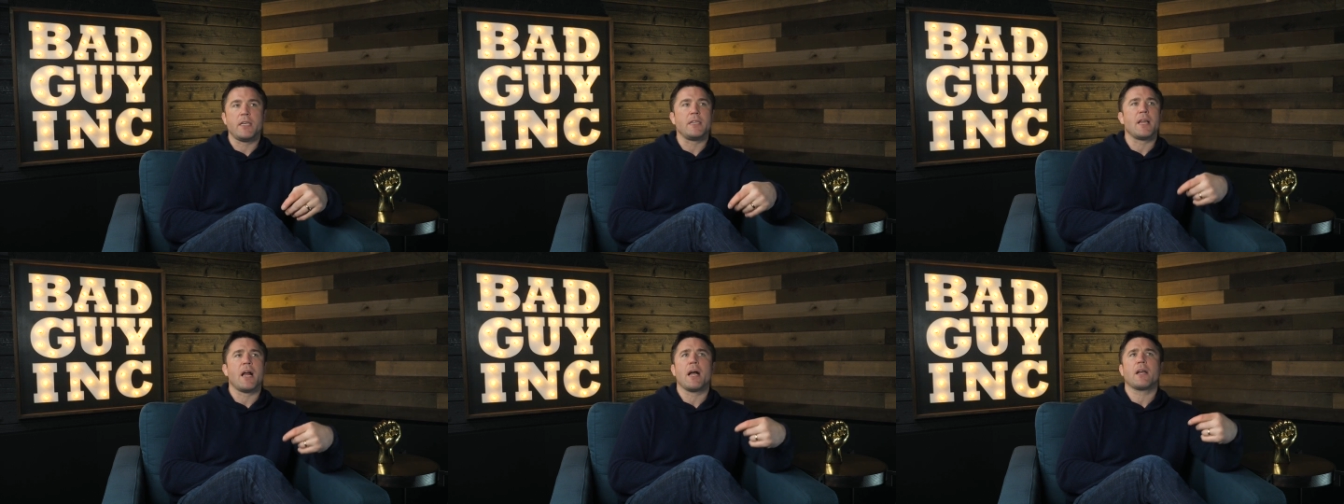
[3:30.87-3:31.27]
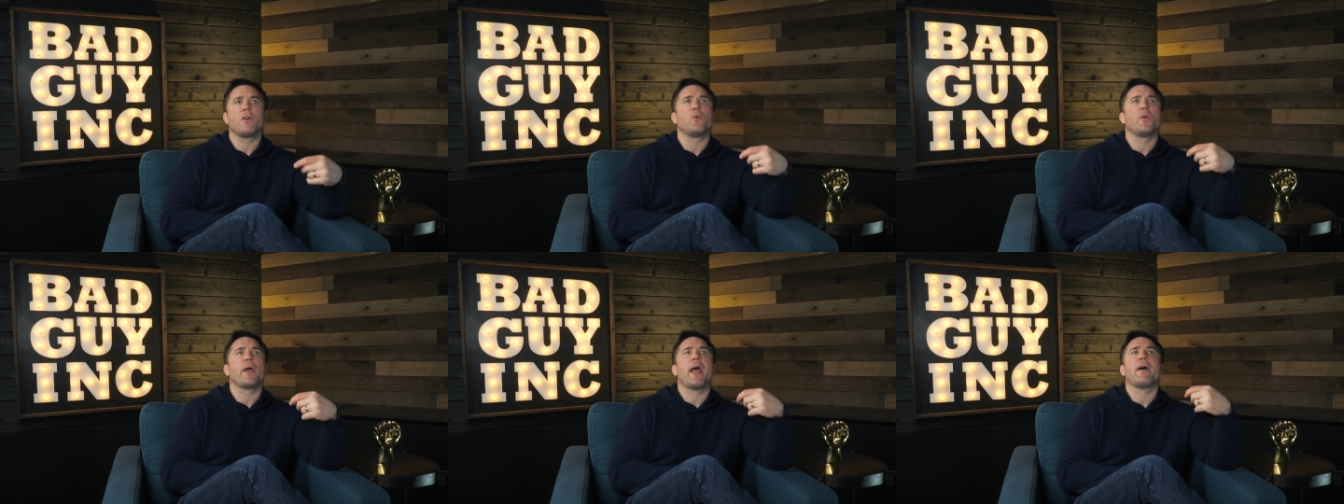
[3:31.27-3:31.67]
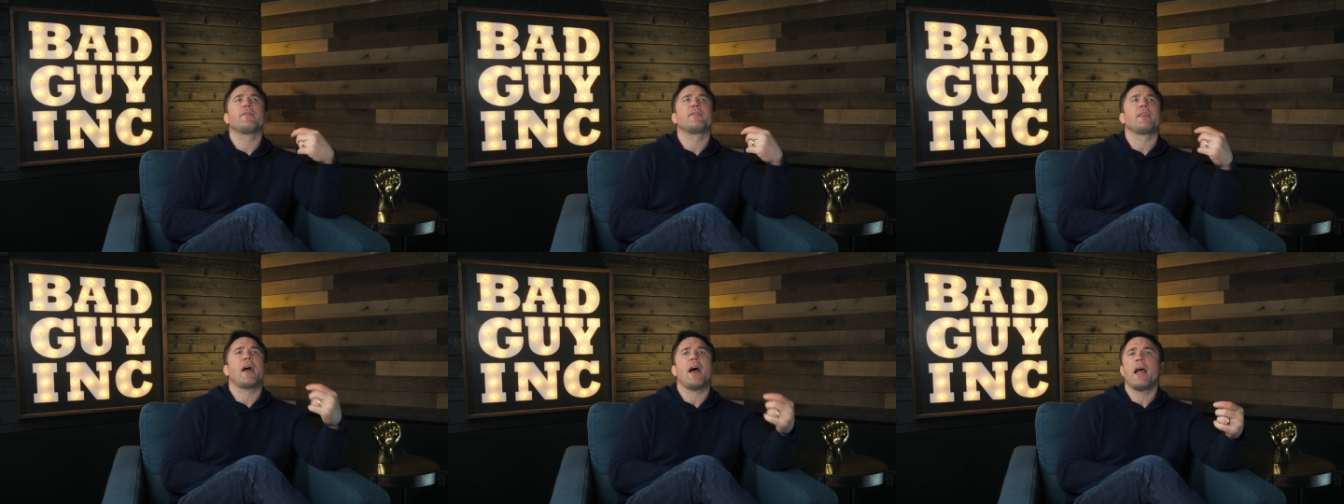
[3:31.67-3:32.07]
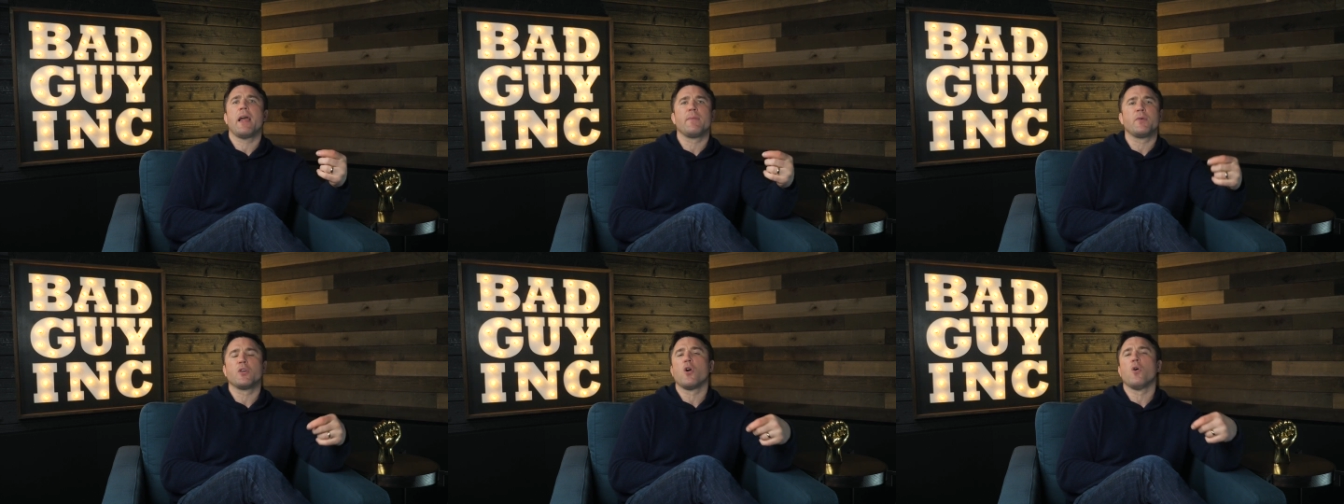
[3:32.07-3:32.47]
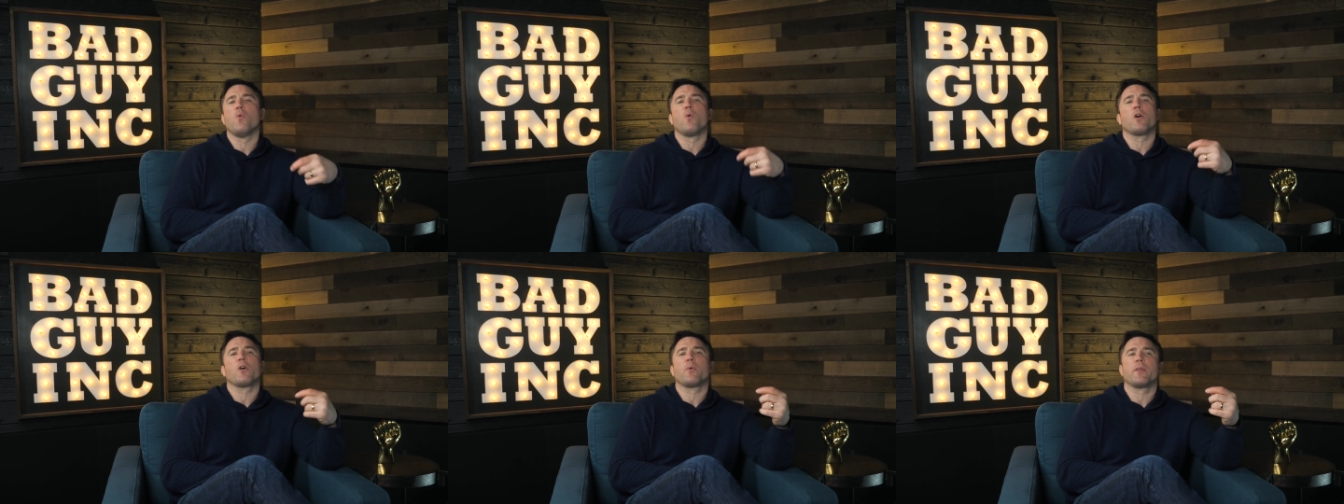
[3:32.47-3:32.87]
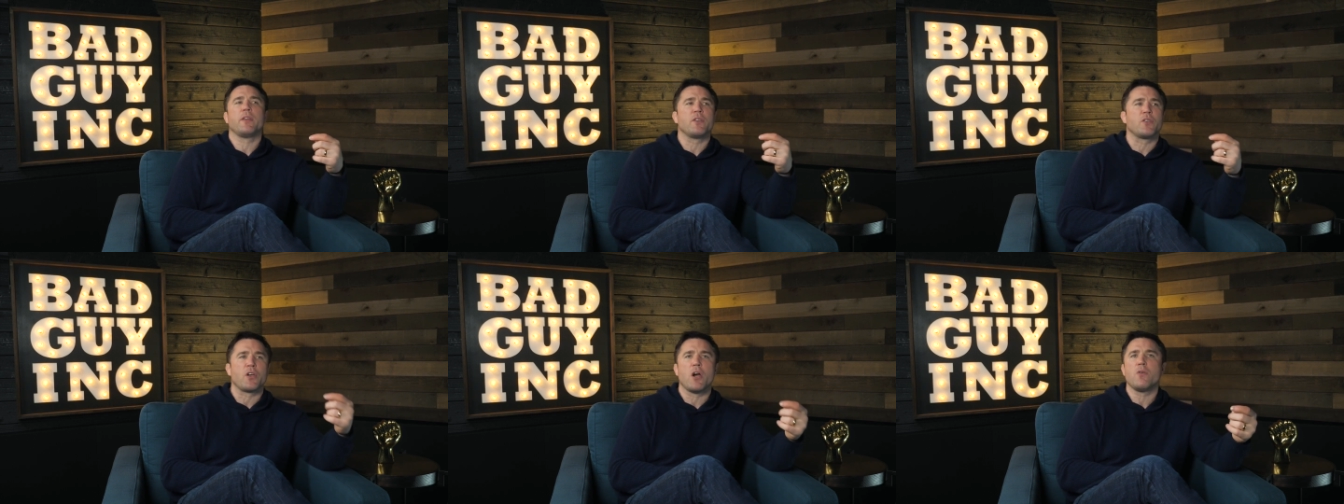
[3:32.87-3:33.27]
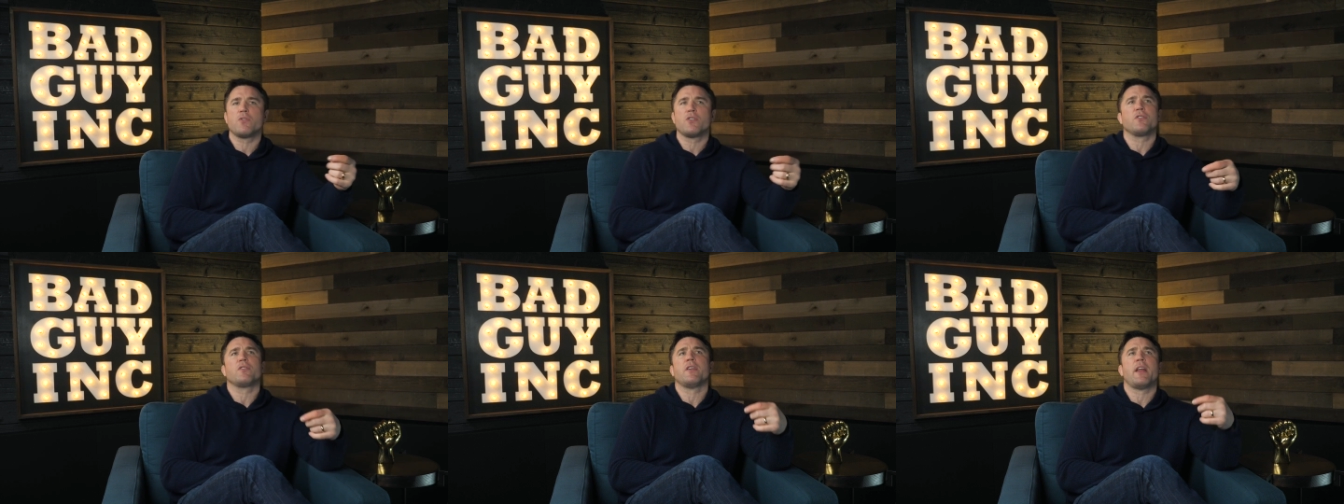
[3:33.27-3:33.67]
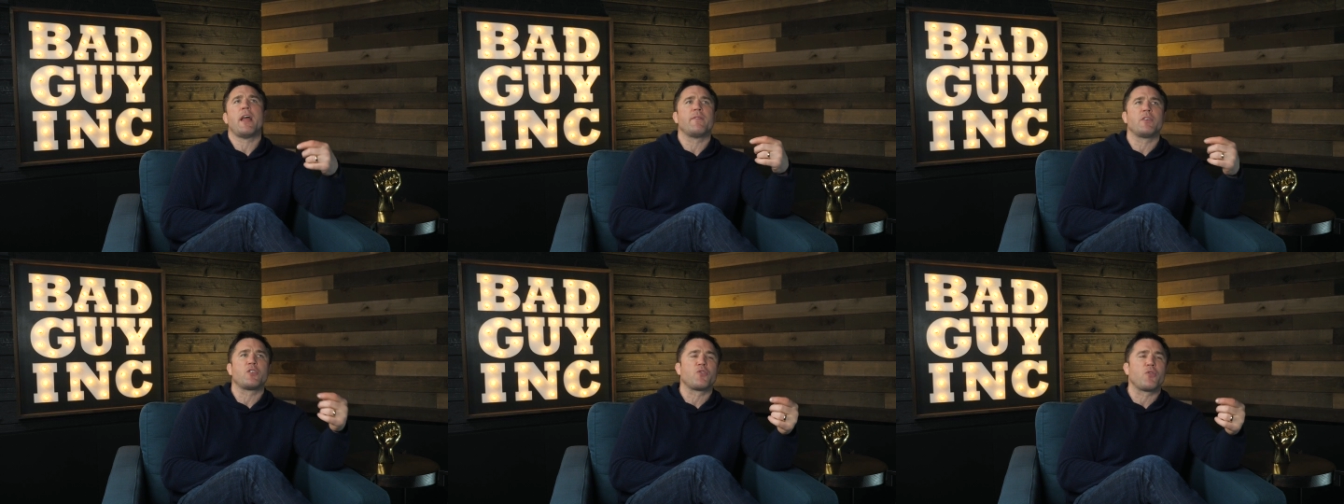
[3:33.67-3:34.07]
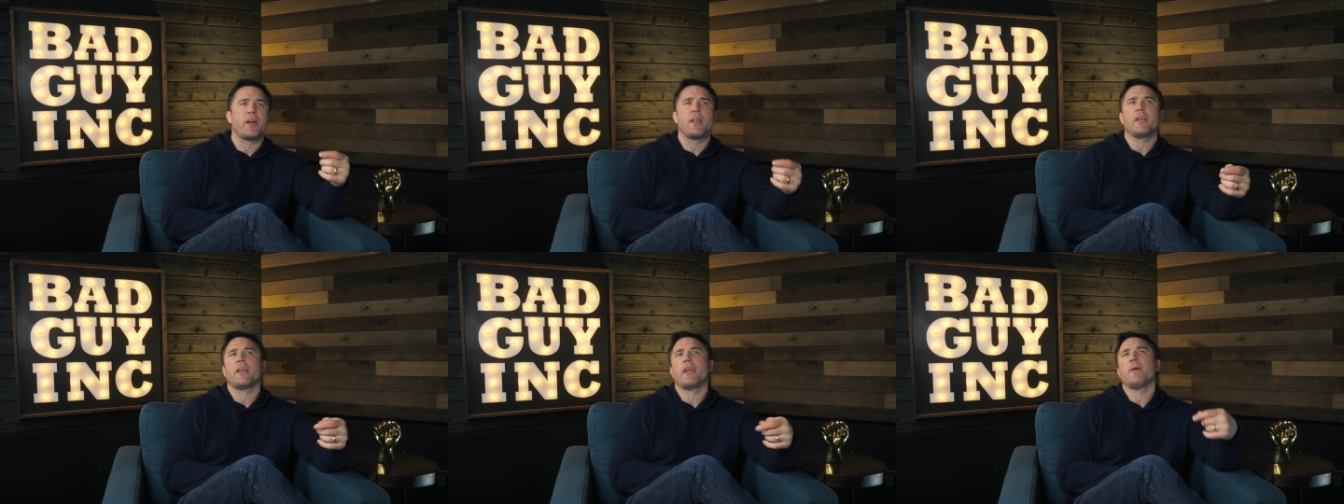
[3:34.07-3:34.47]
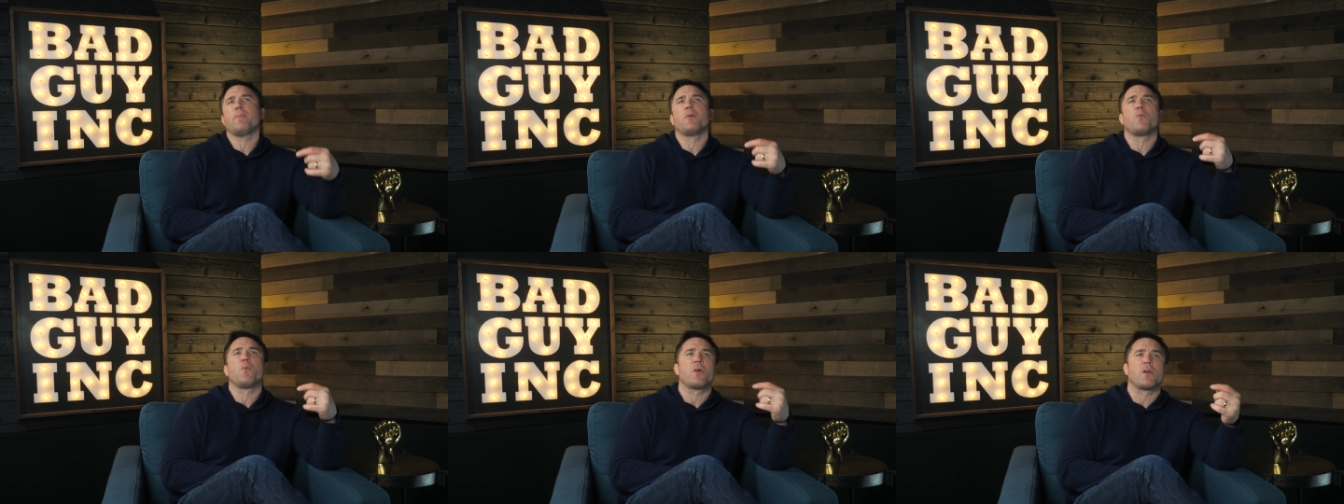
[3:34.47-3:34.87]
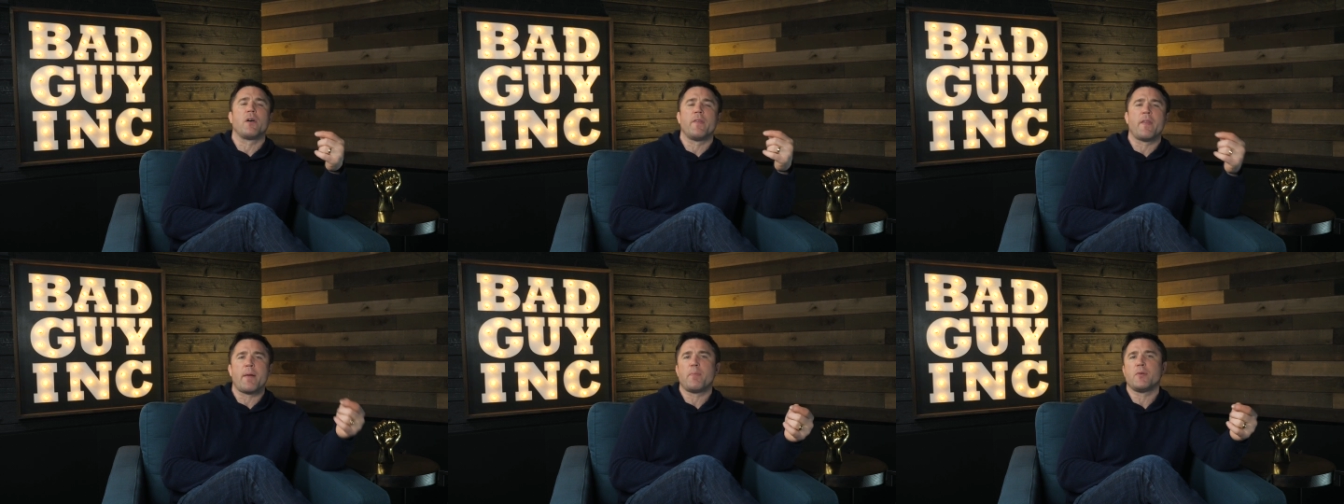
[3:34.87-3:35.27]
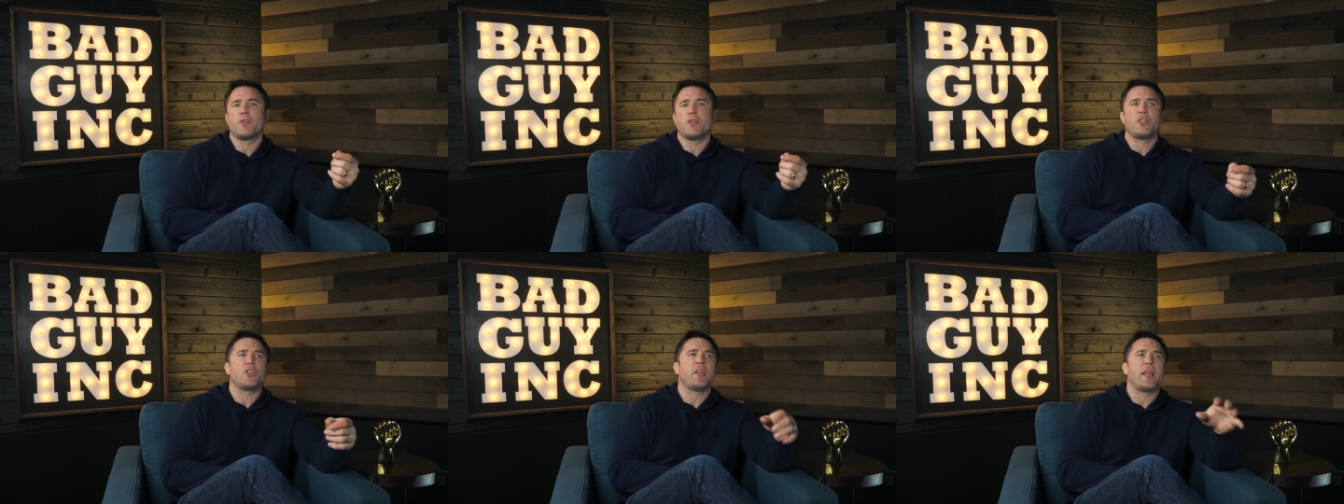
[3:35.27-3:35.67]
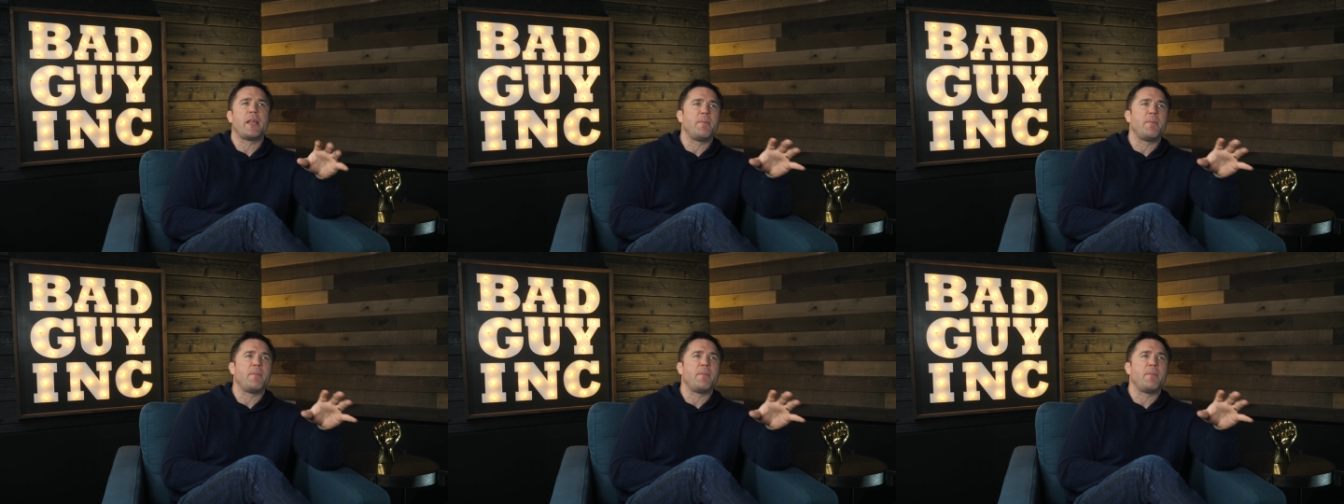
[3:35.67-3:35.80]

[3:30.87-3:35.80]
he's not going to have time to go work with his coaches and have a training camp and work on that position.